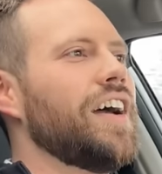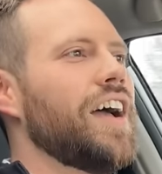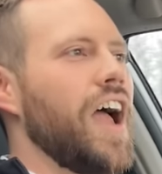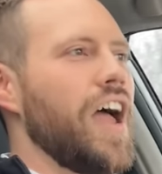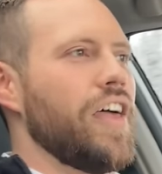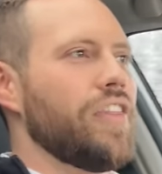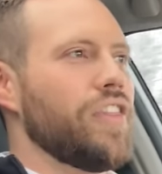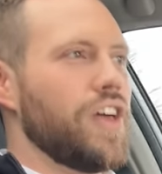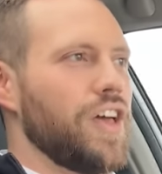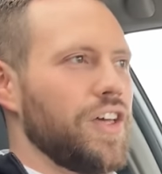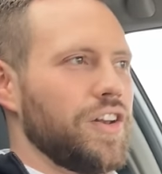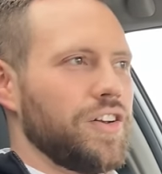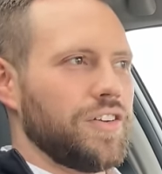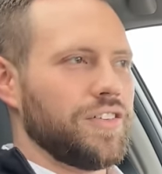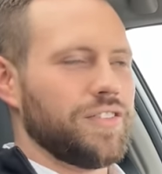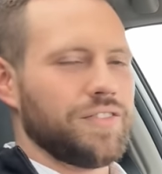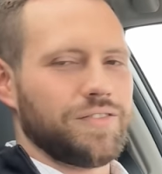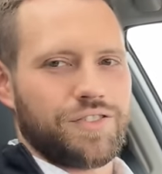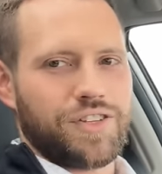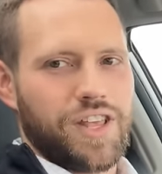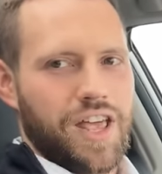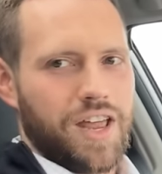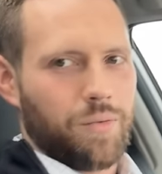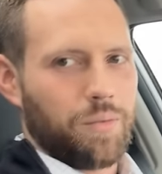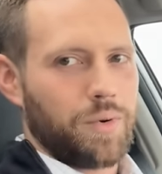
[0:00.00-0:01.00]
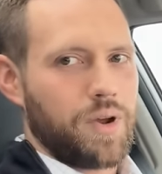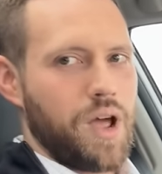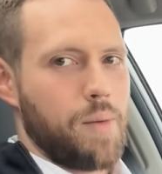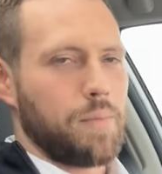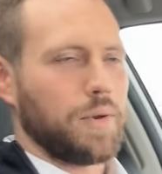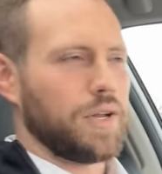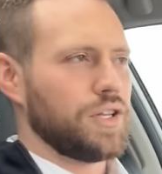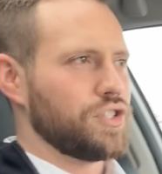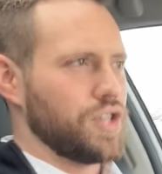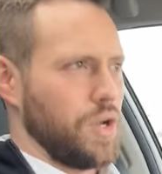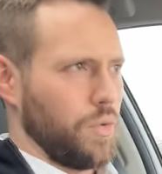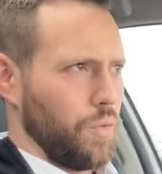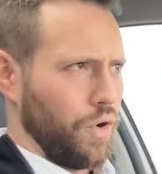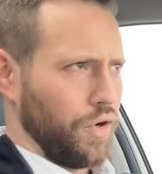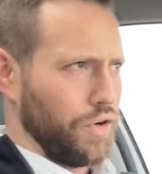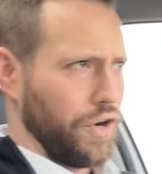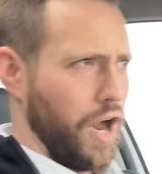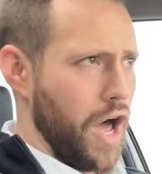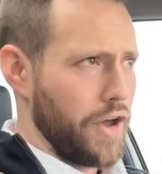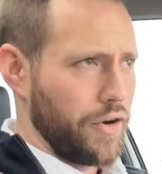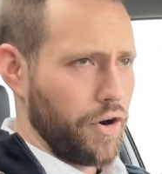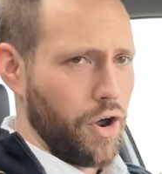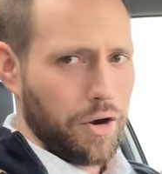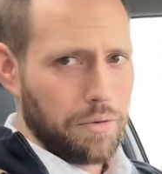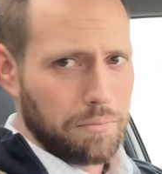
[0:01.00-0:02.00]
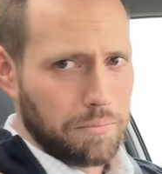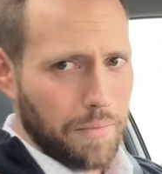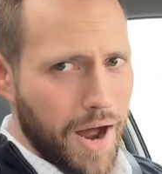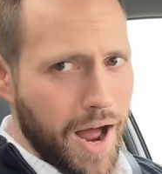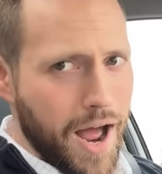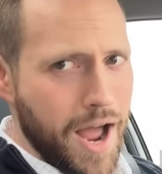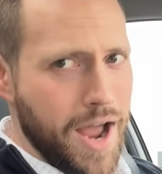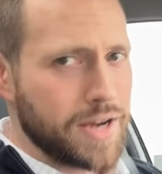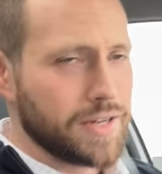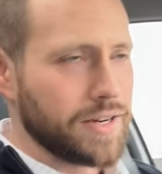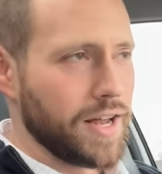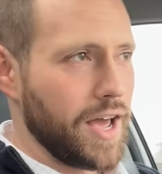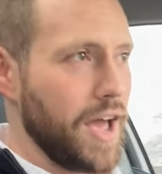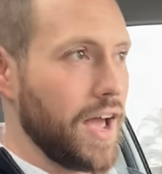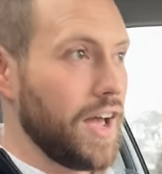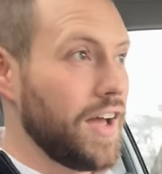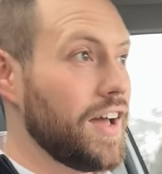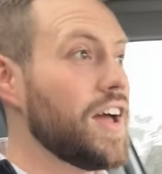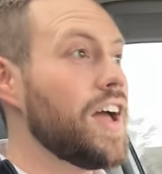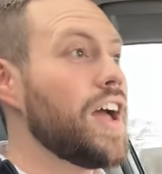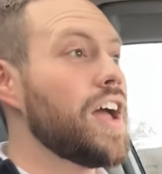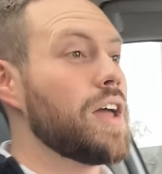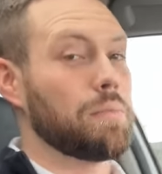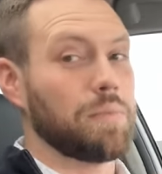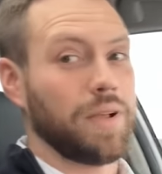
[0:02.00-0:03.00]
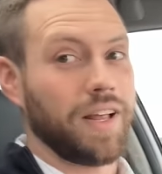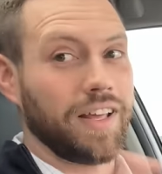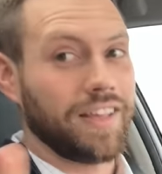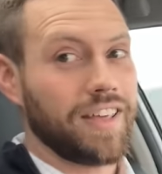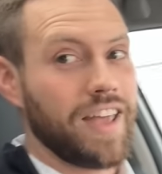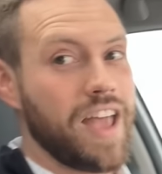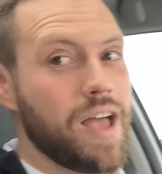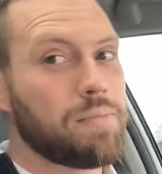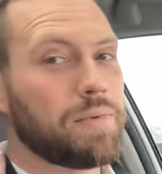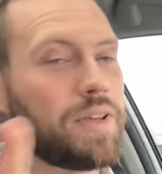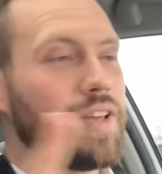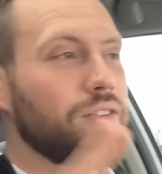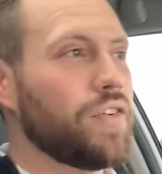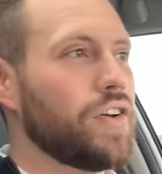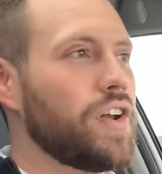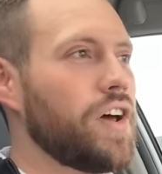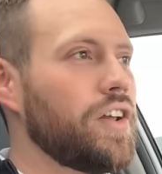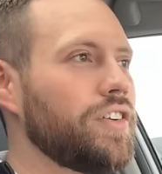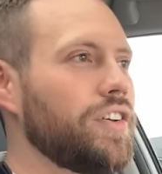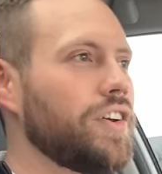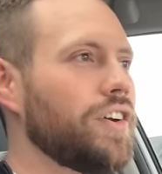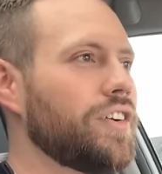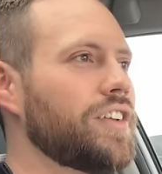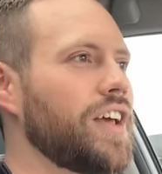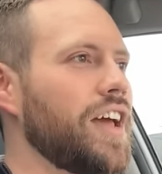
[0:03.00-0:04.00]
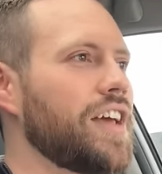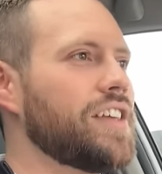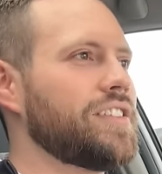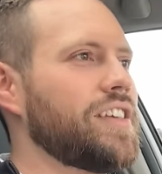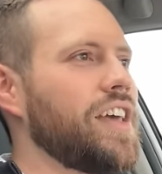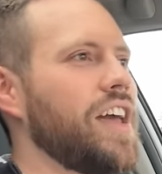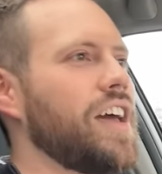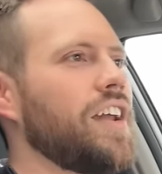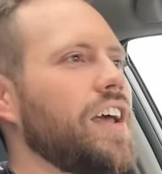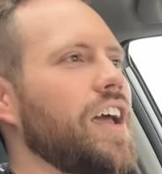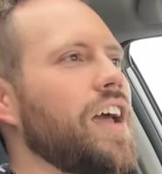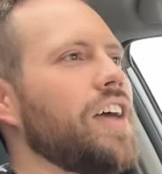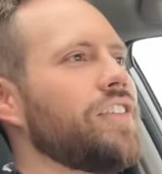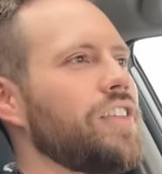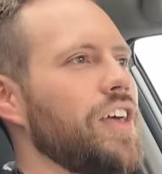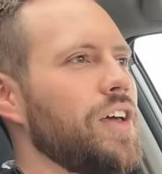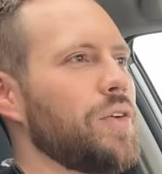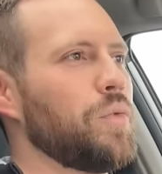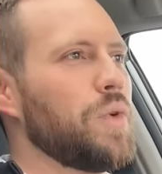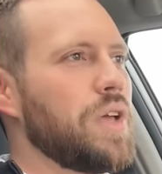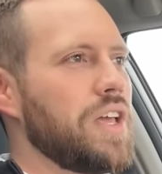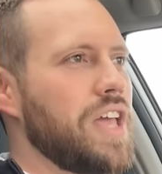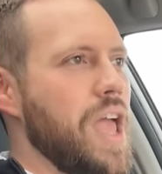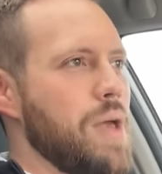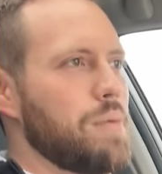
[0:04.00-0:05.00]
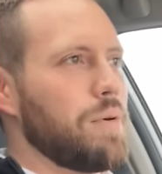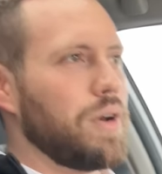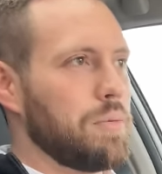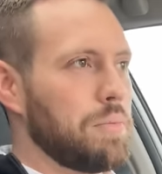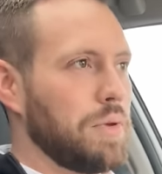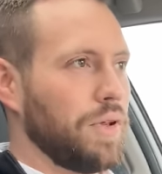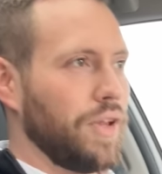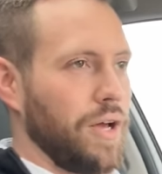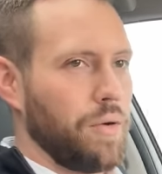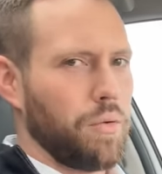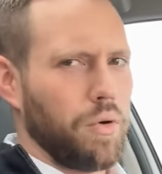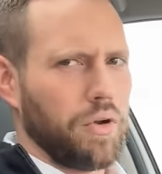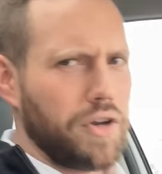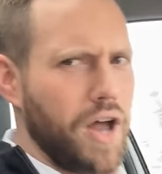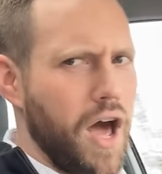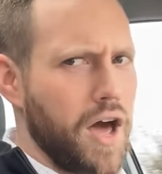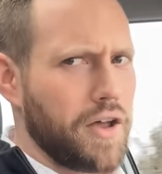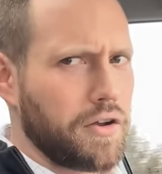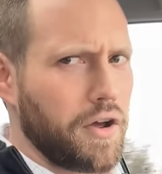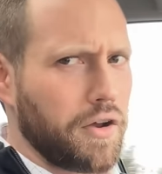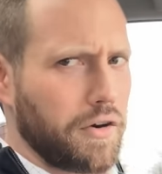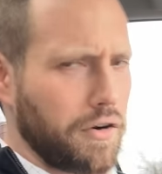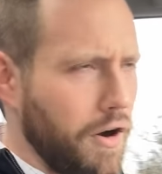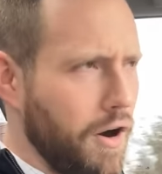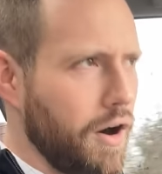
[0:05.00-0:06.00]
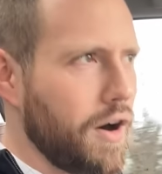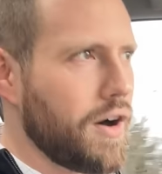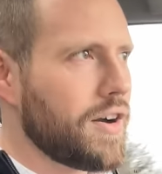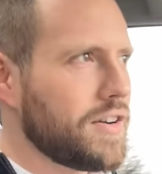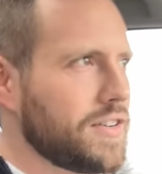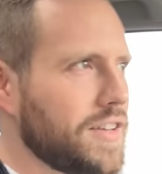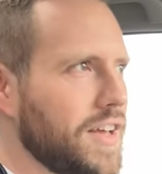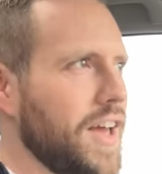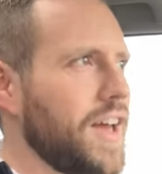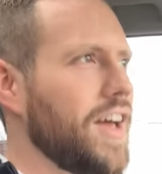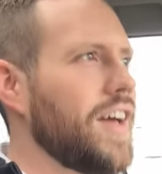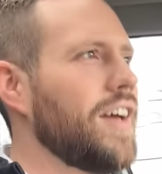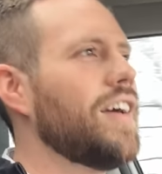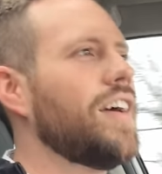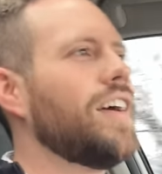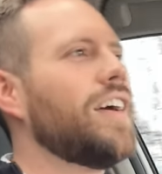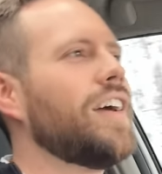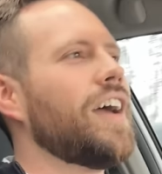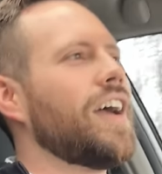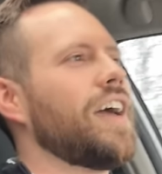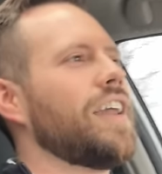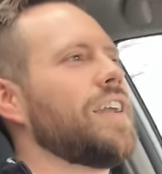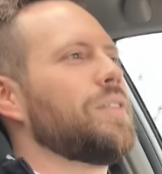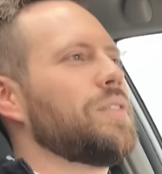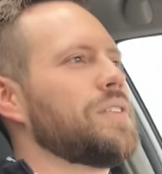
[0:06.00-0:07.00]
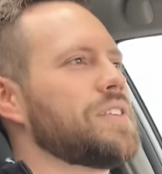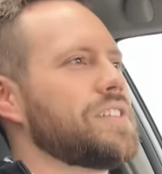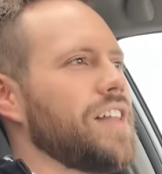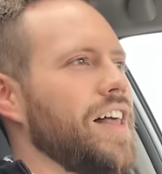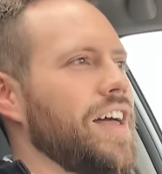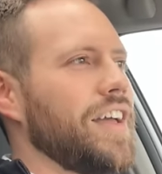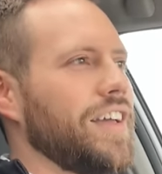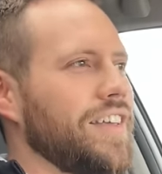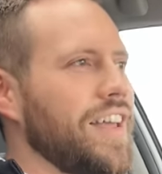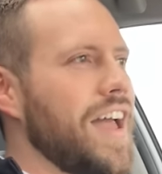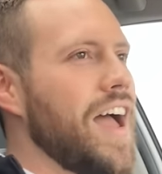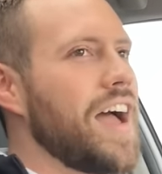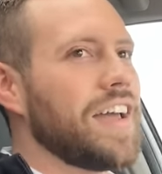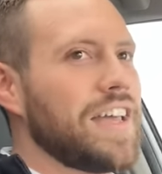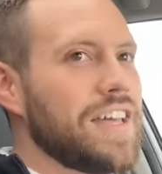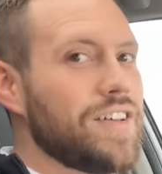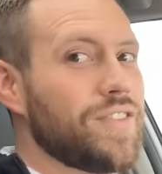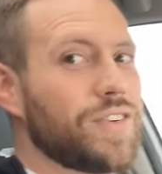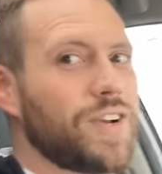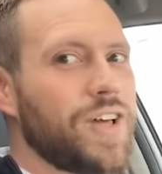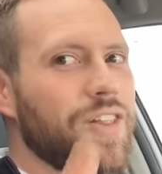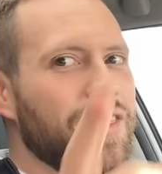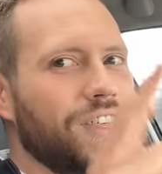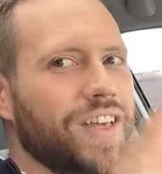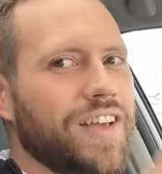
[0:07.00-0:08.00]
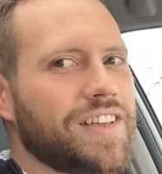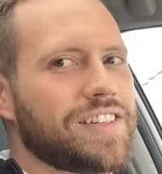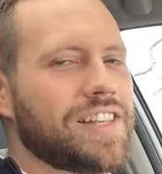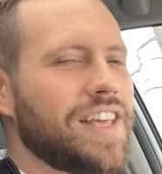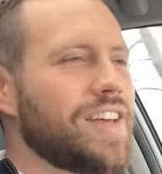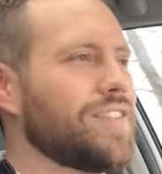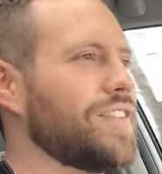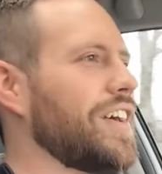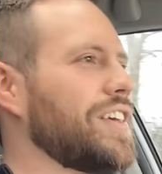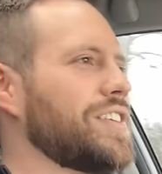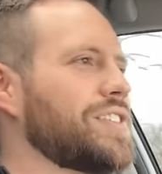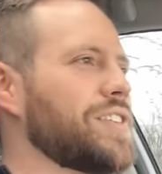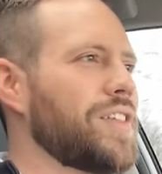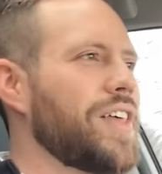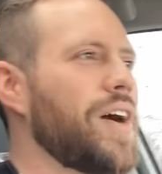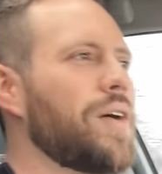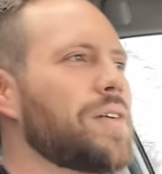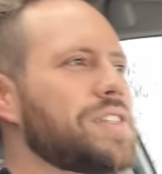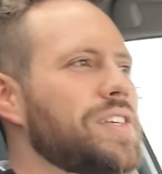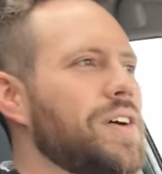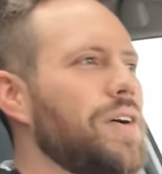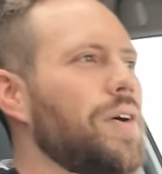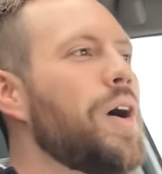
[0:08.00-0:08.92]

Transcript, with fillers: And then Santa would come in and say, well, not on my day. like, yep, even on your day, Santa. And then we came in and be like, well, not on our day. And it was like, yeah, even on Thanksgiving. So that was,